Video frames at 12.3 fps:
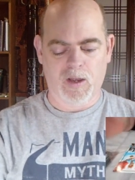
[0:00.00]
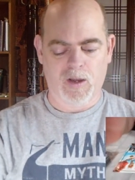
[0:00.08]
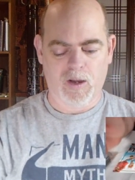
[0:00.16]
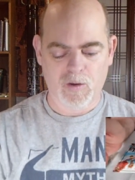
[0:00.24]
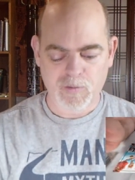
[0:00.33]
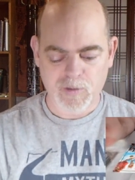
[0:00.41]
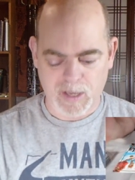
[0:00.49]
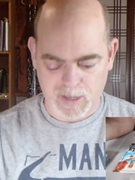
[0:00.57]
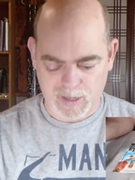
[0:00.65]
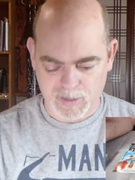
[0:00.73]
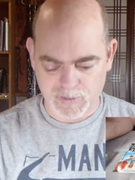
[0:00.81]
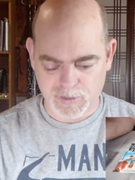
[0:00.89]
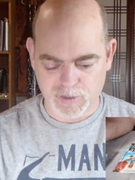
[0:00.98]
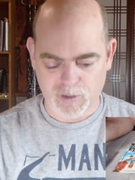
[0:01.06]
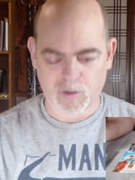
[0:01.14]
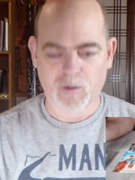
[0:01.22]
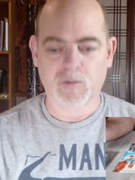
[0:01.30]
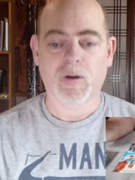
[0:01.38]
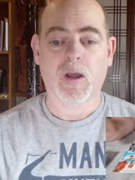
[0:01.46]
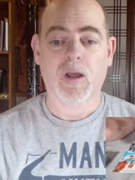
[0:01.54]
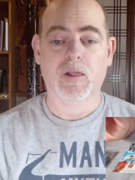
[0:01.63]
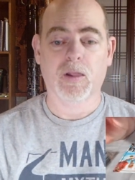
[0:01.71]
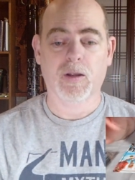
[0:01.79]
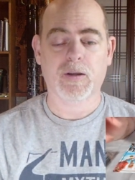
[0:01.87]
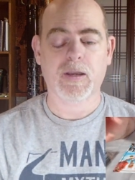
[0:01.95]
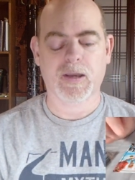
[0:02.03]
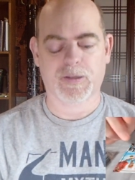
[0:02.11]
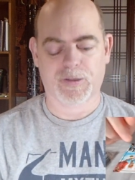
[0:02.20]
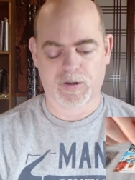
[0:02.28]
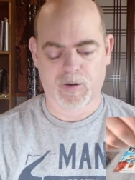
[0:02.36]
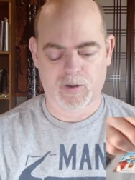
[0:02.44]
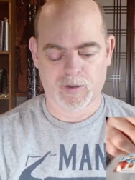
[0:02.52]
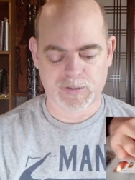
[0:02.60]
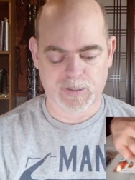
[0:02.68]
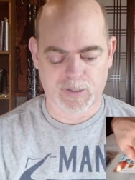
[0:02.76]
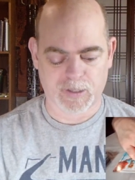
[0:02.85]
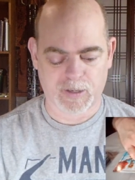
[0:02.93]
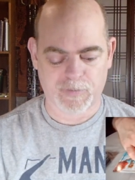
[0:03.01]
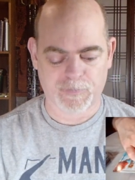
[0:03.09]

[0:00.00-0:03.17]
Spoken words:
Okay, so looking at the cards today,